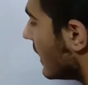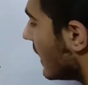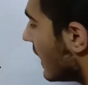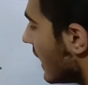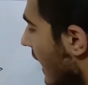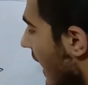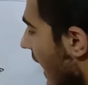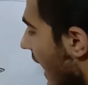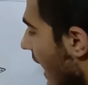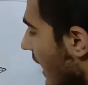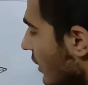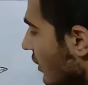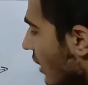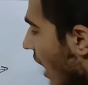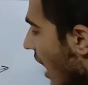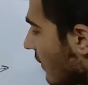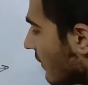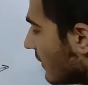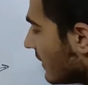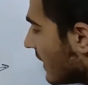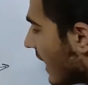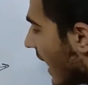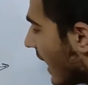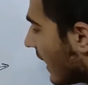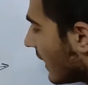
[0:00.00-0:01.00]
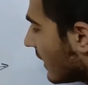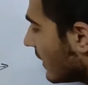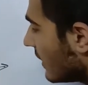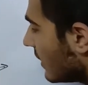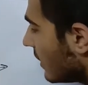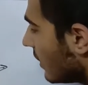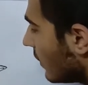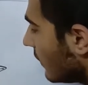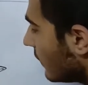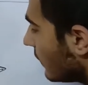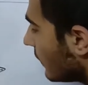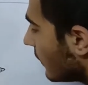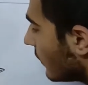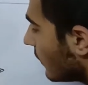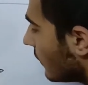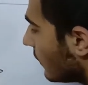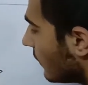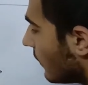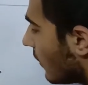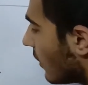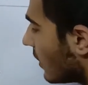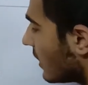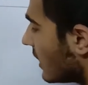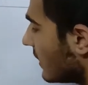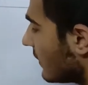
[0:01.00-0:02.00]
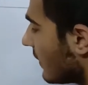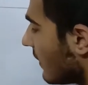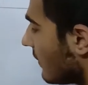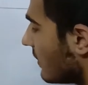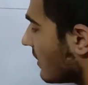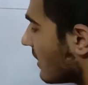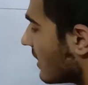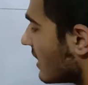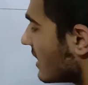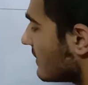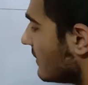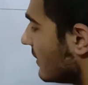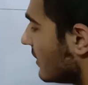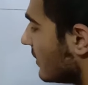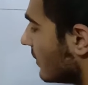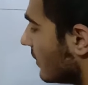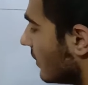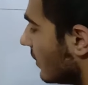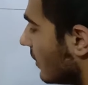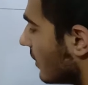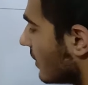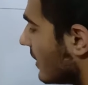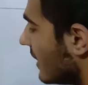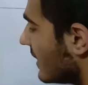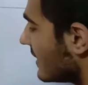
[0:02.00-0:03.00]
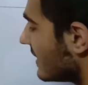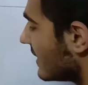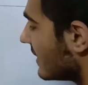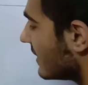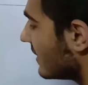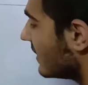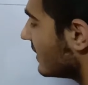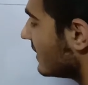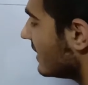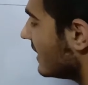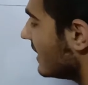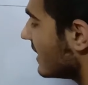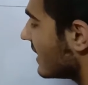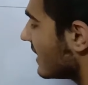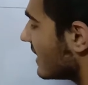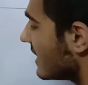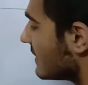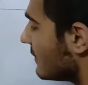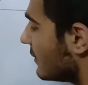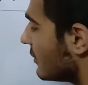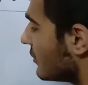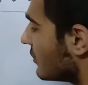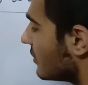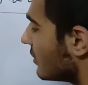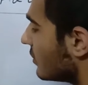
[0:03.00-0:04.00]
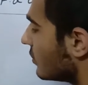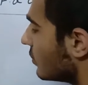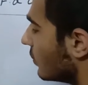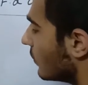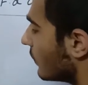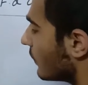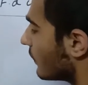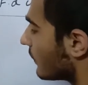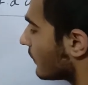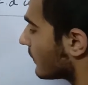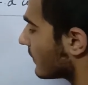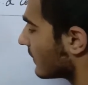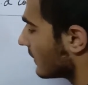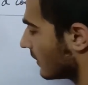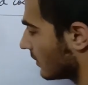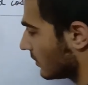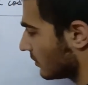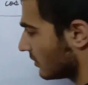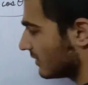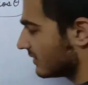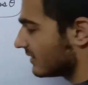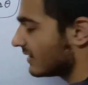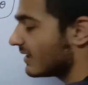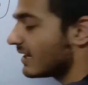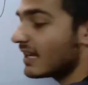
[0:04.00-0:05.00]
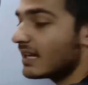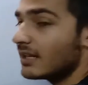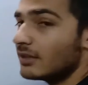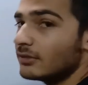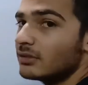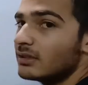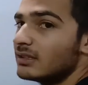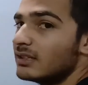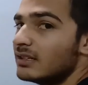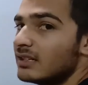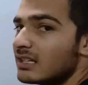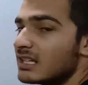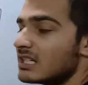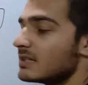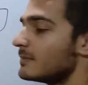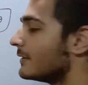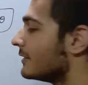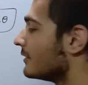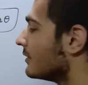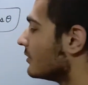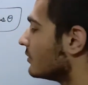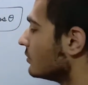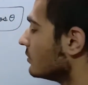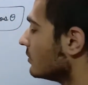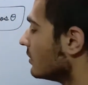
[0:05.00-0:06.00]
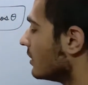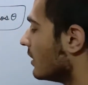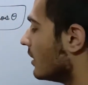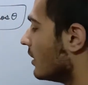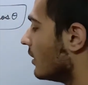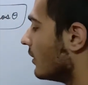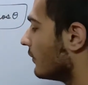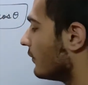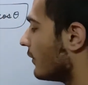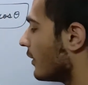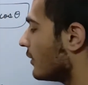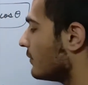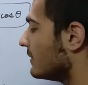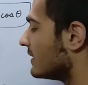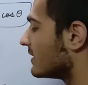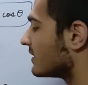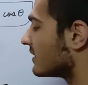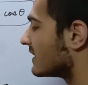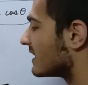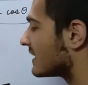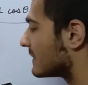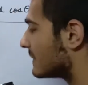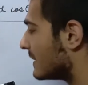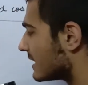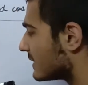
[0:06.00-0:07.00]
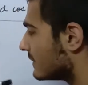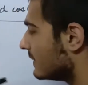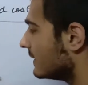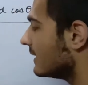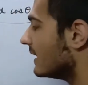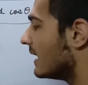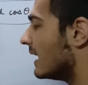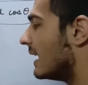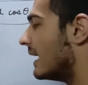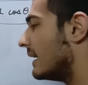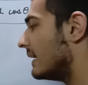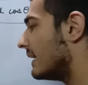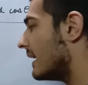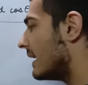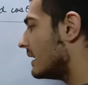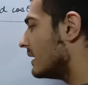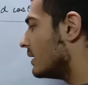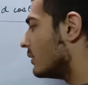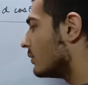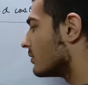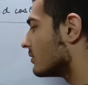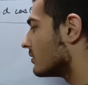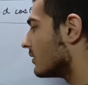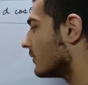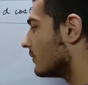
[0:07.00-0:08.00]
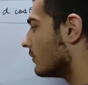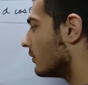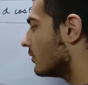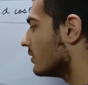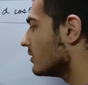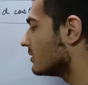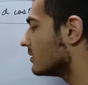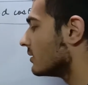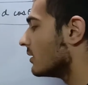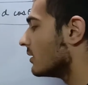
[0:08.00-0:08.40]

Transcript: and you have an angle of 45 degrees between, or let's say 30 degrees between the two, this is an angle 30 degrees between the two, 5 meters of displacement, 10 newtons of force.